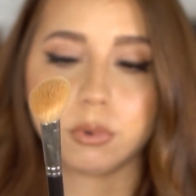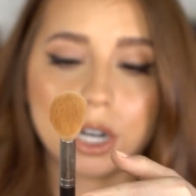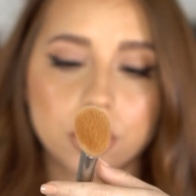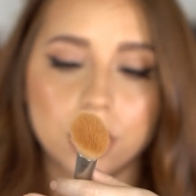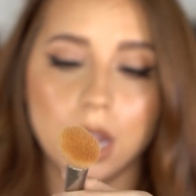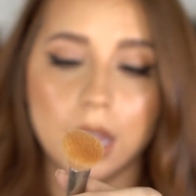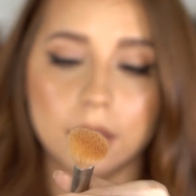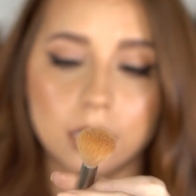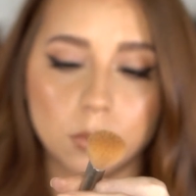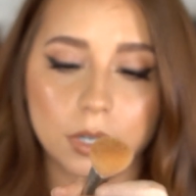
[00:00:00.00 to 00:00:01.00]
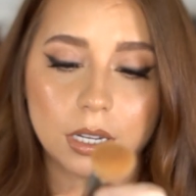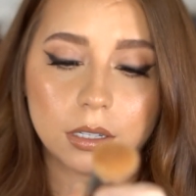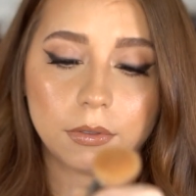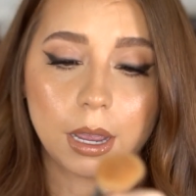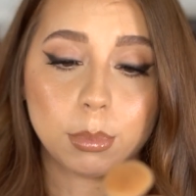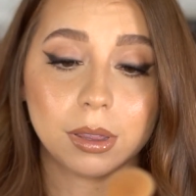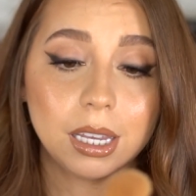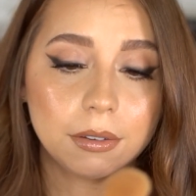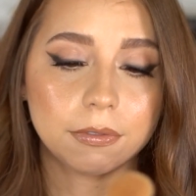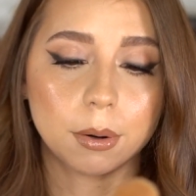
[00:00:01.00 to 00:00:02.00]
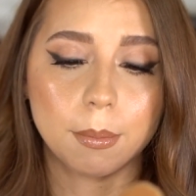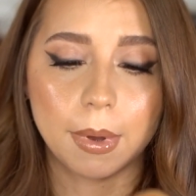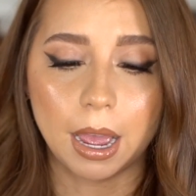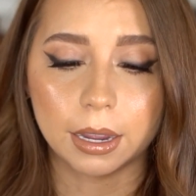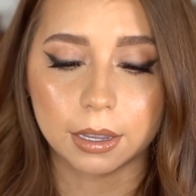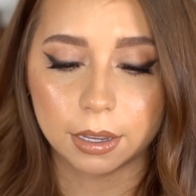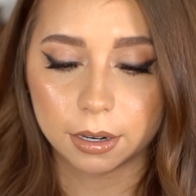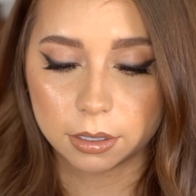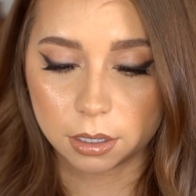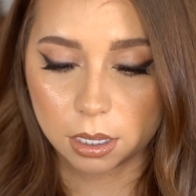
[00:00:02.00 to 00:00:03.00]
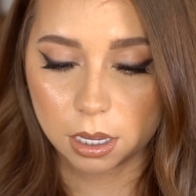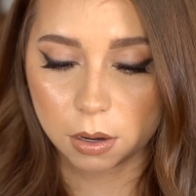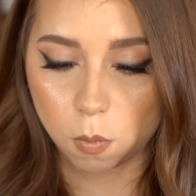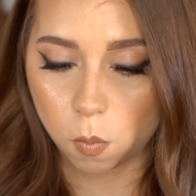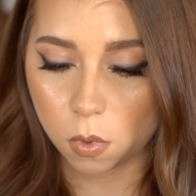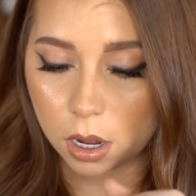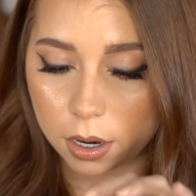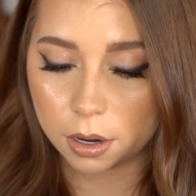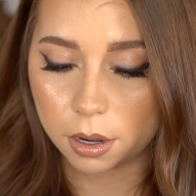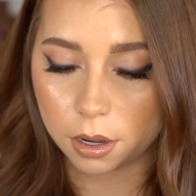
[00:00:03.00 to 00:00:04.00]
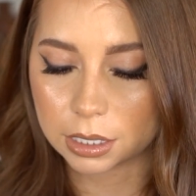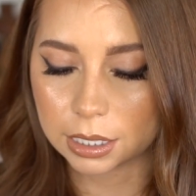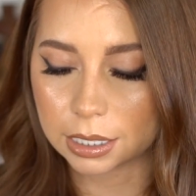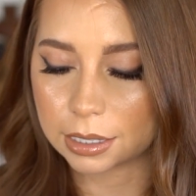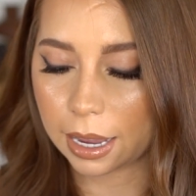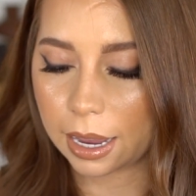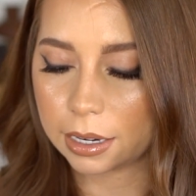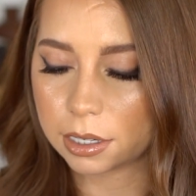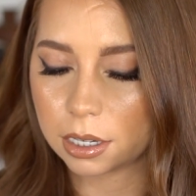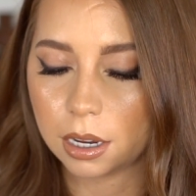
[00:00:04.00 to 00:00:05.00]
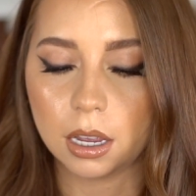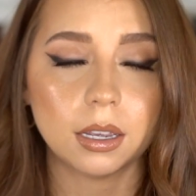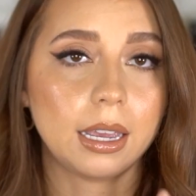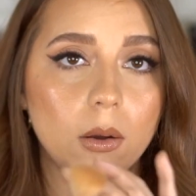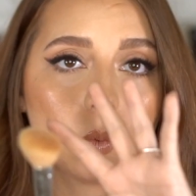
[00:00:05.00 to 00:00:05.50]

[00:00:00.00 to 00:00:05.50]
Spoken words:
brush. This one is, I believe, from MAC. It is the 168. Yeah,